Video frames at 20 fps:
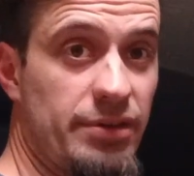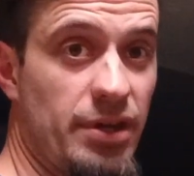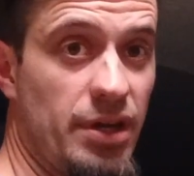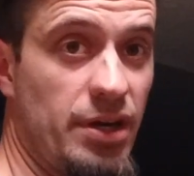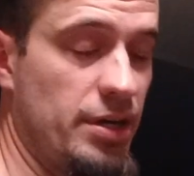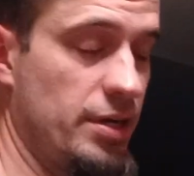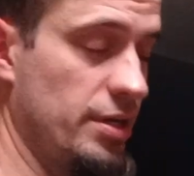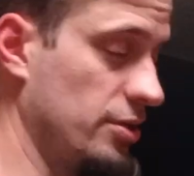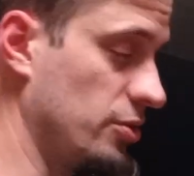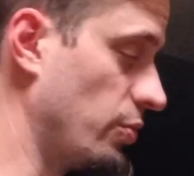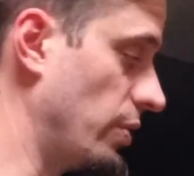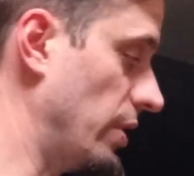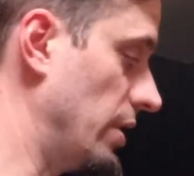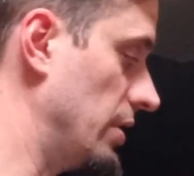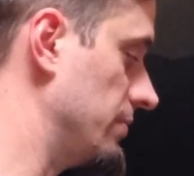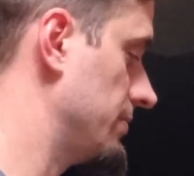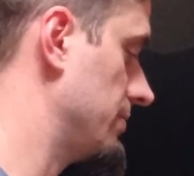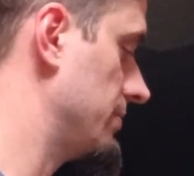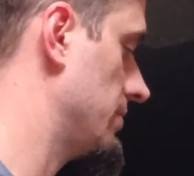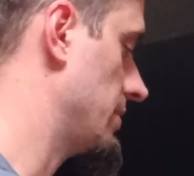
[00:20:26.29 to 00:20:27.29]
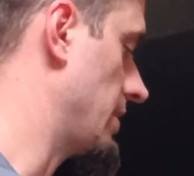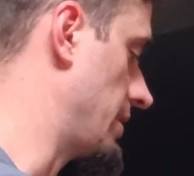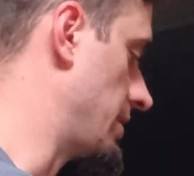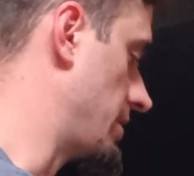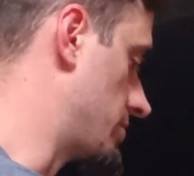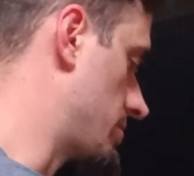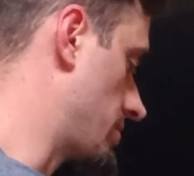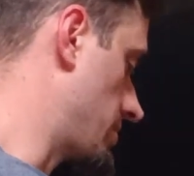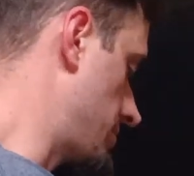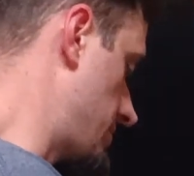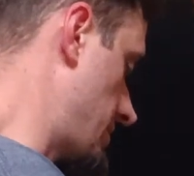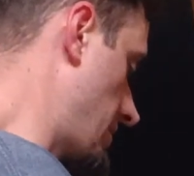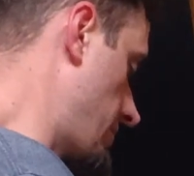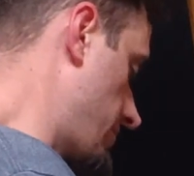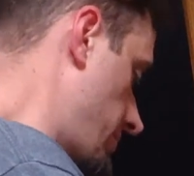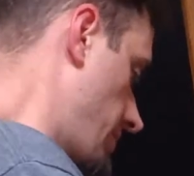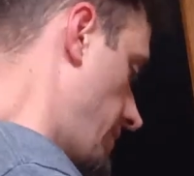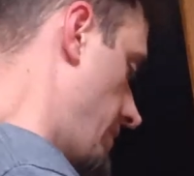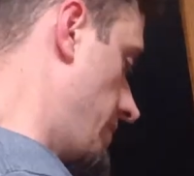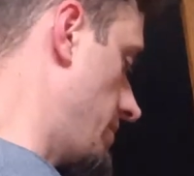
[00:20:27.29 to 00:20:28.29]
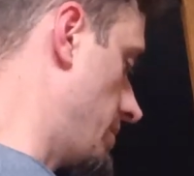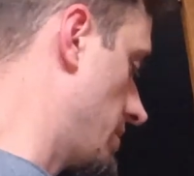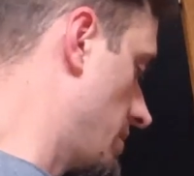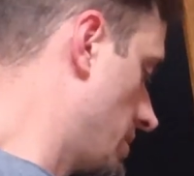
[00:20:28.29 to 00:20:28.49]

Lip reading: done it in 12, and it turns out great.